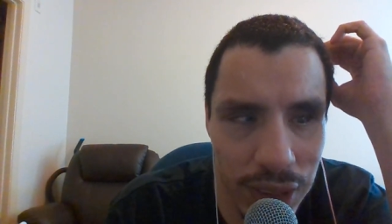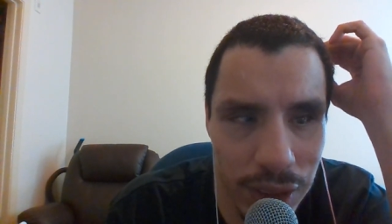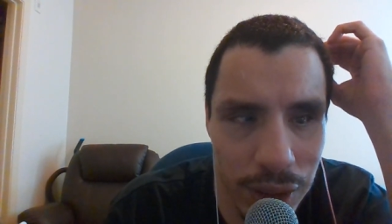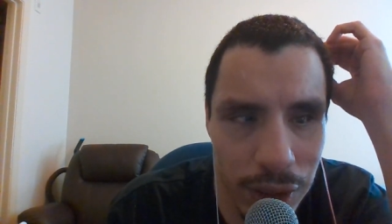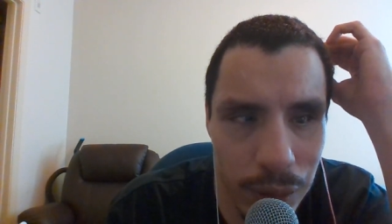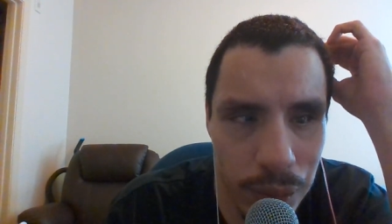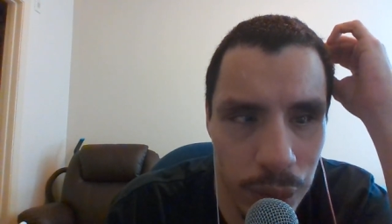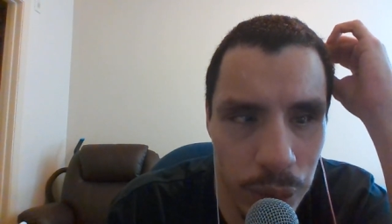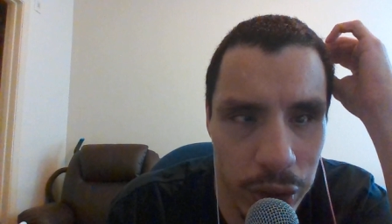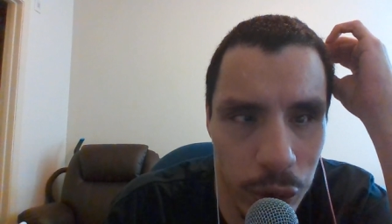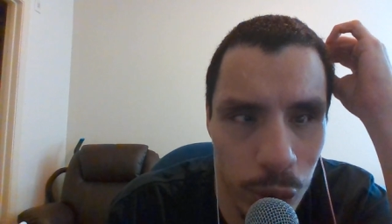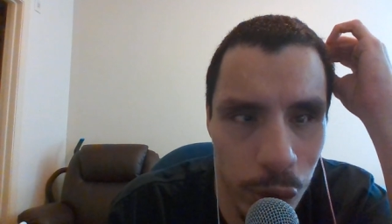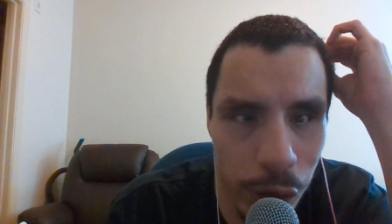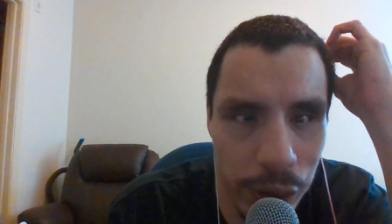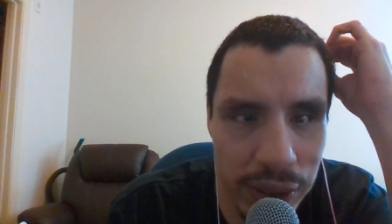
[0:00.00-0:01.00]

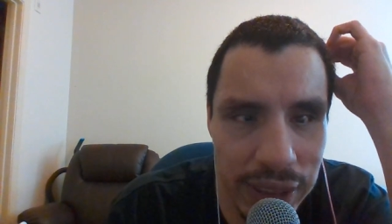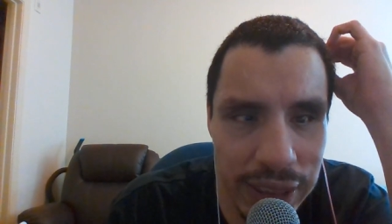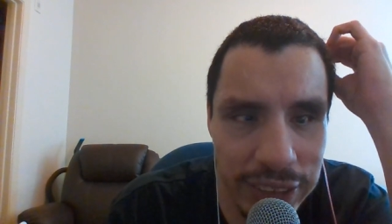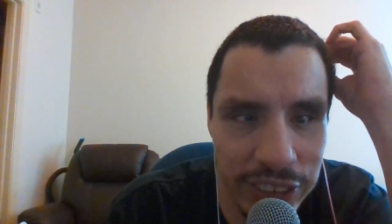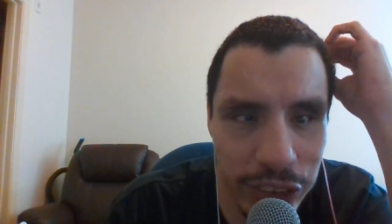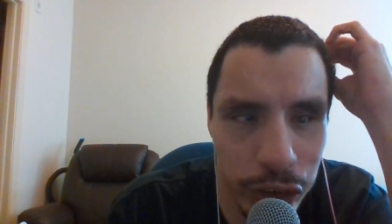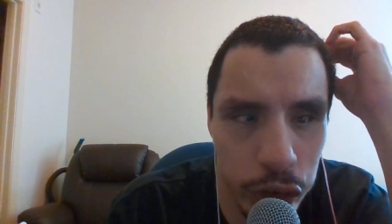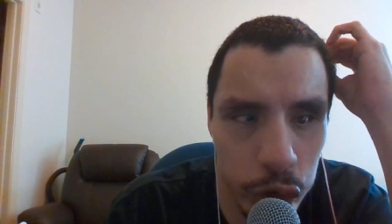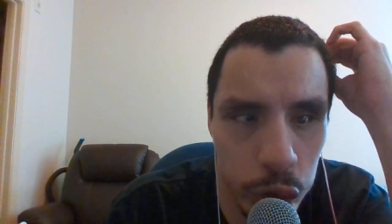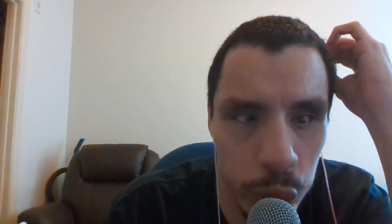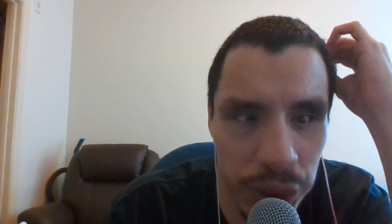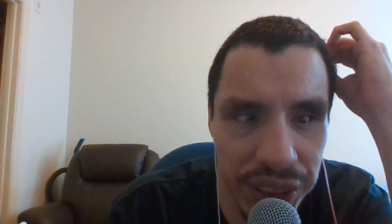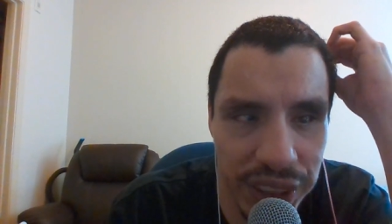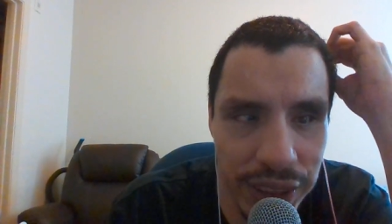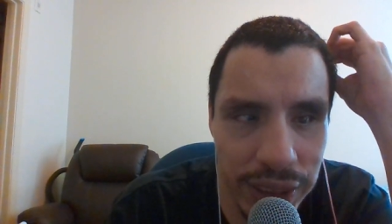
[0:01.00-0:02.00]
But where it gets
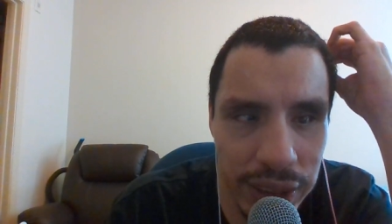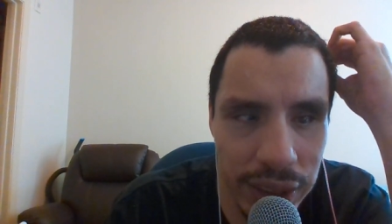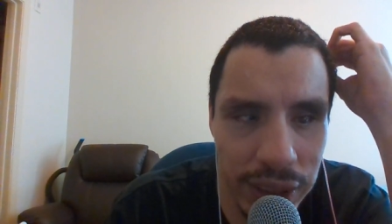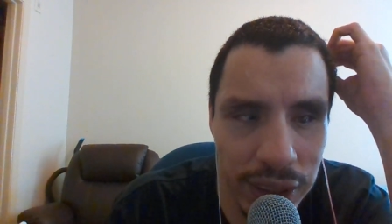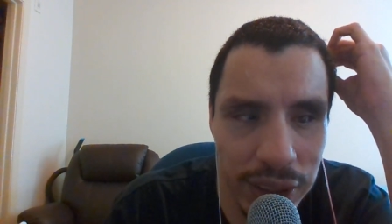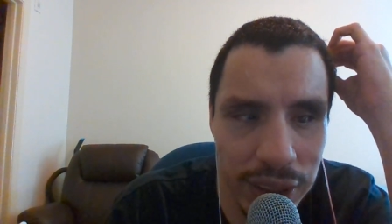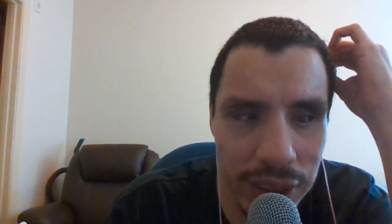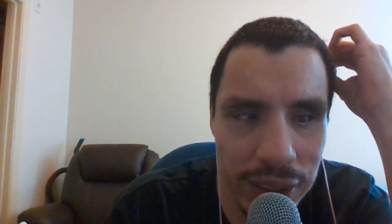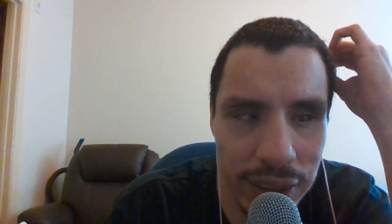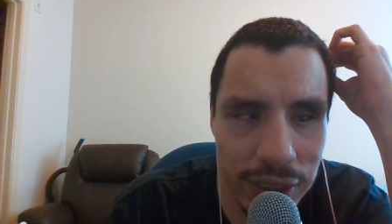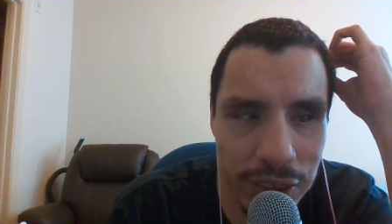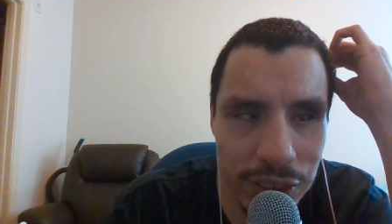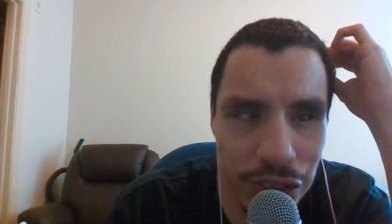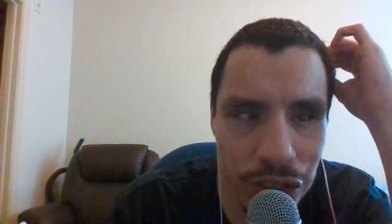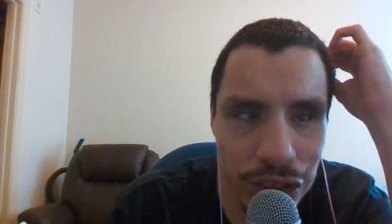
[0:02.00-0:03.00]
tricky
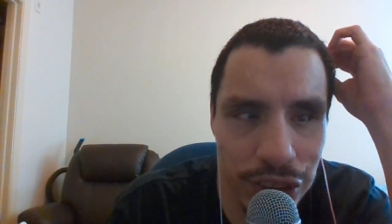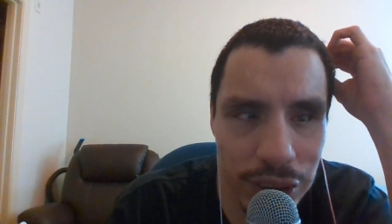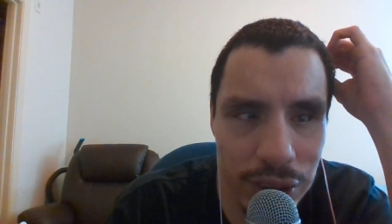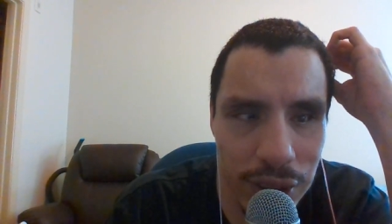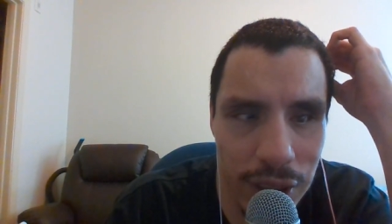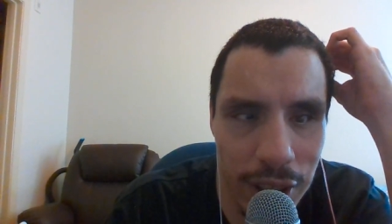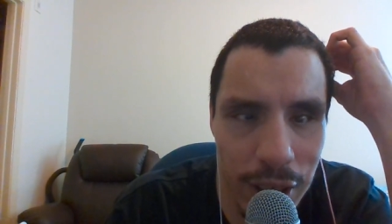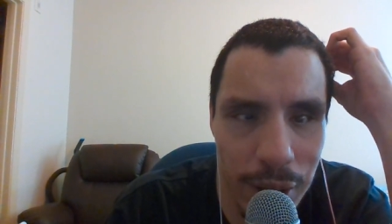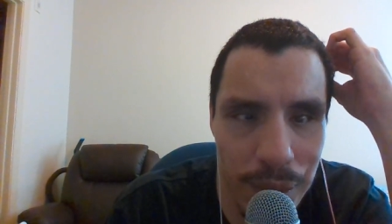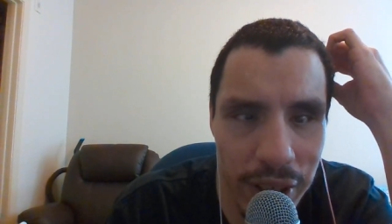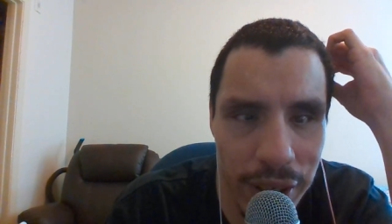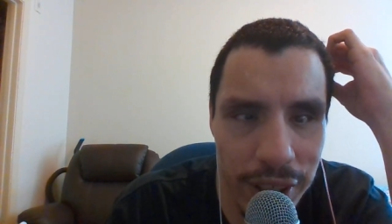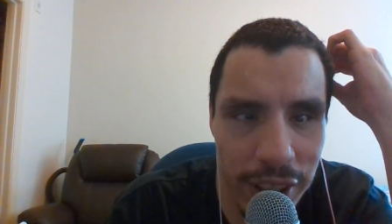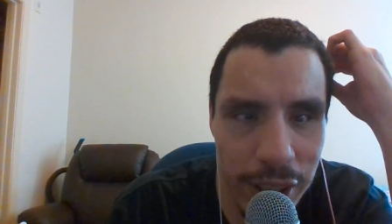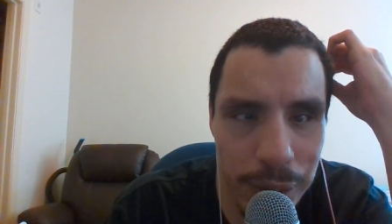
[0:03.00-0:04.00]
and I'm
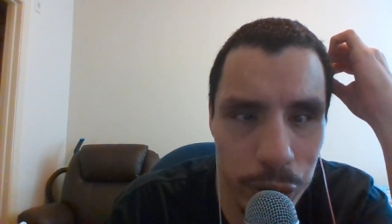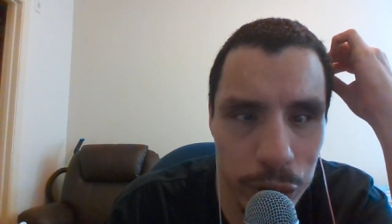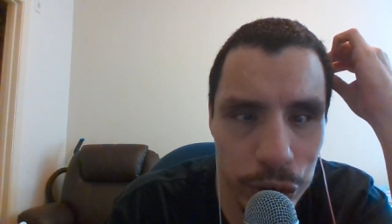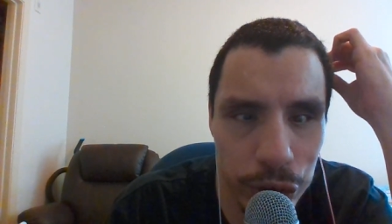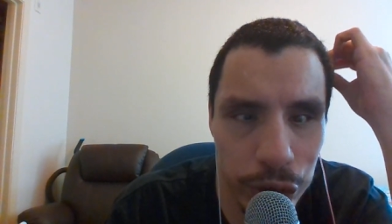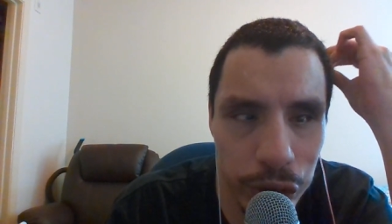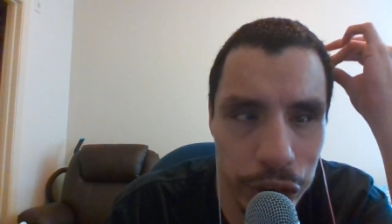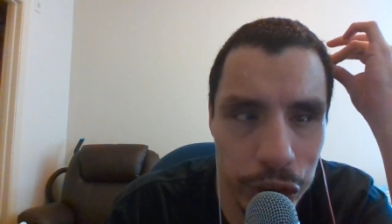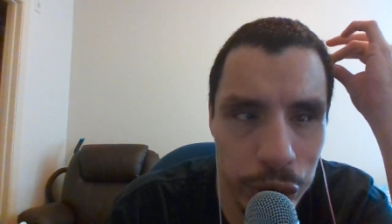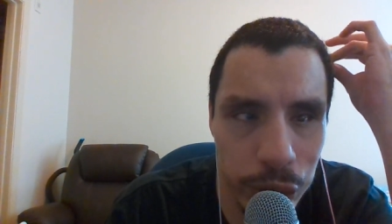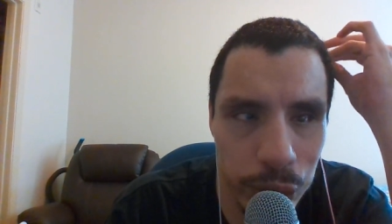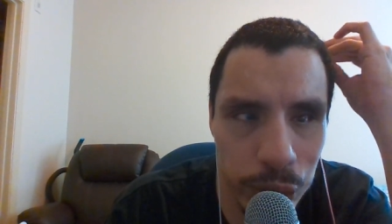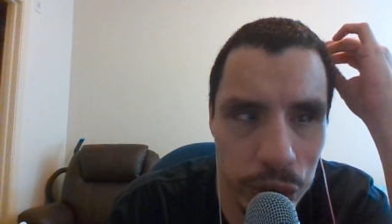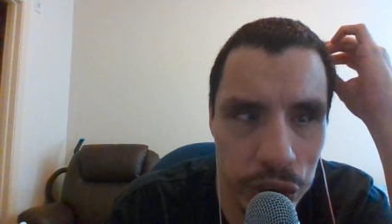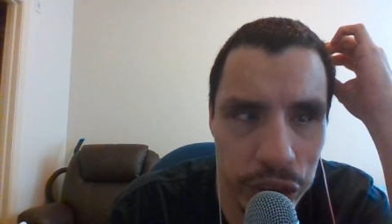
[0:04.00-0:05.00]
not able to
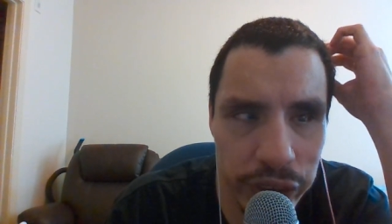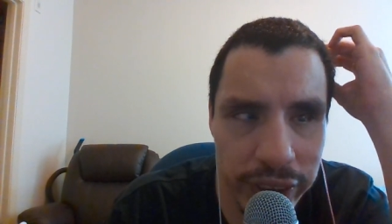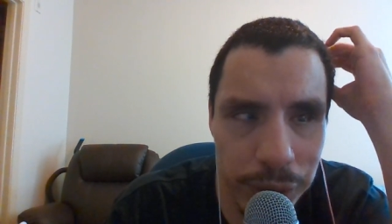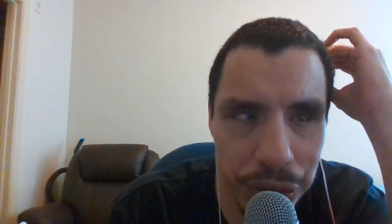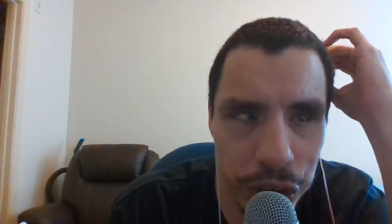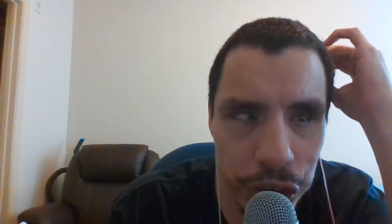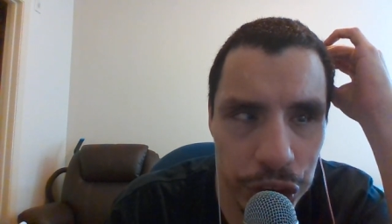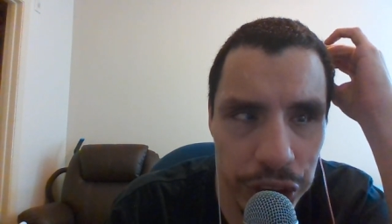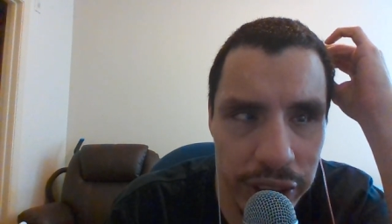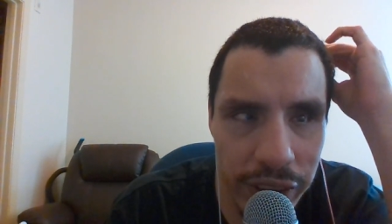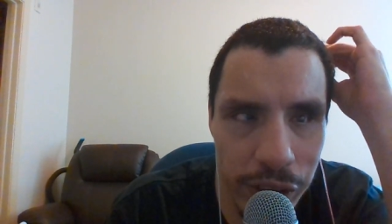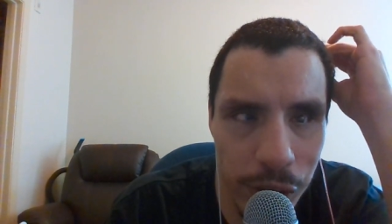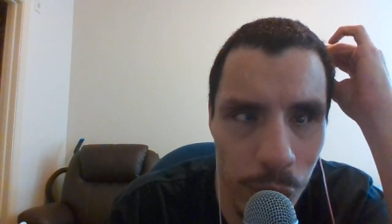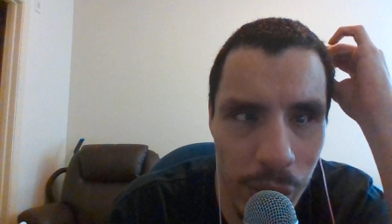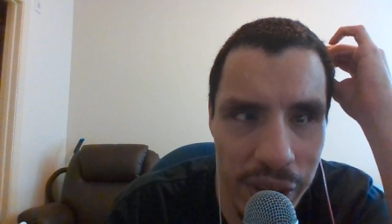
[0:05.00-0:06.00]
use the
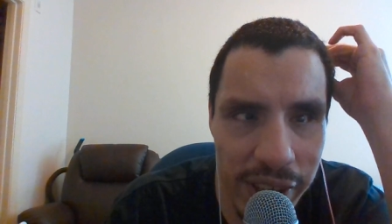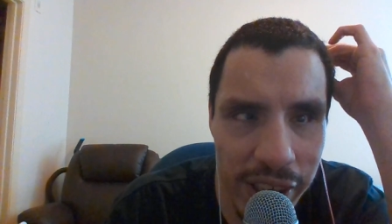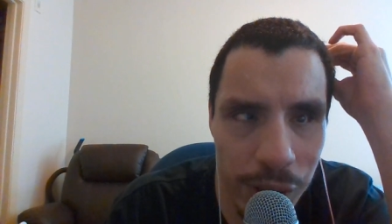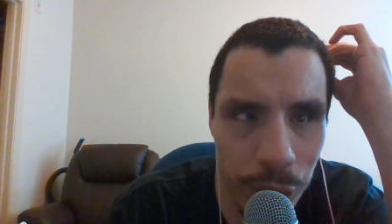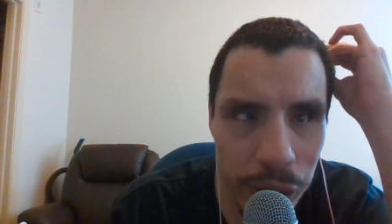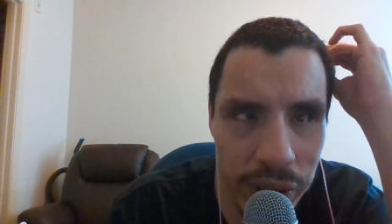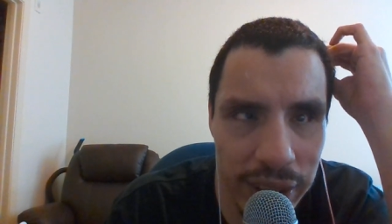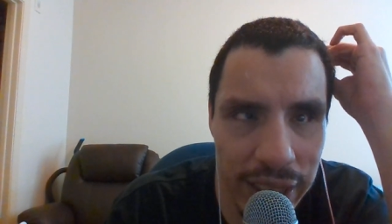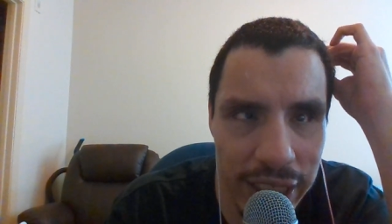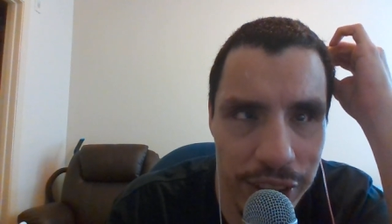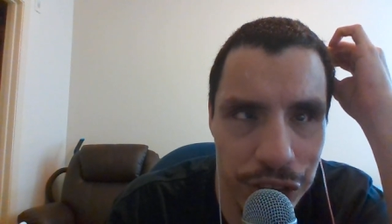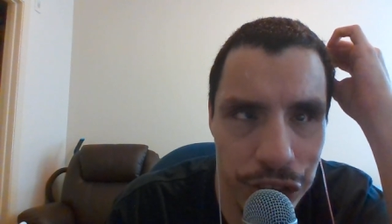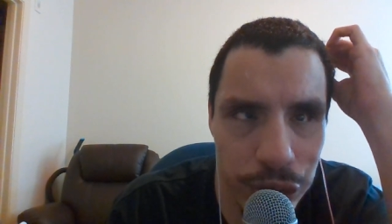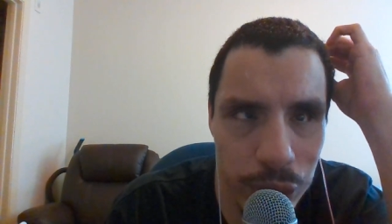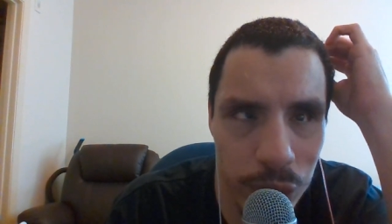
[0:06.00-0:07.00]
machine the way that I would like
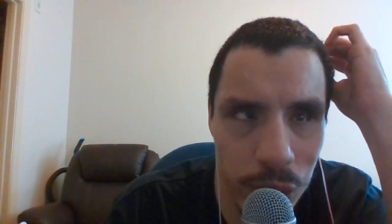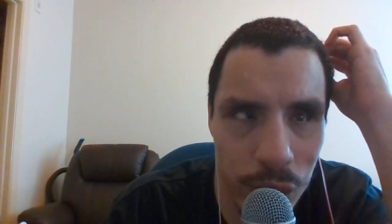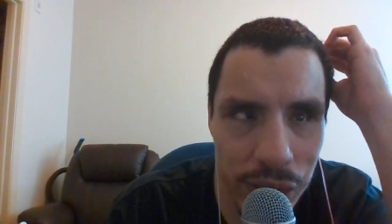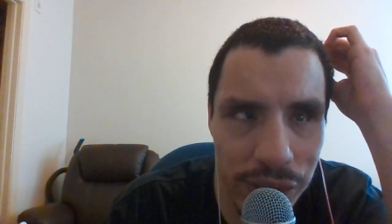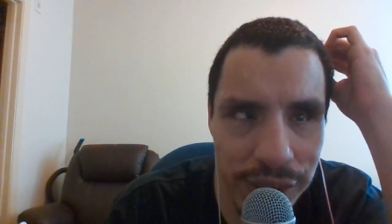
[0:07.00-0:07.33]
to,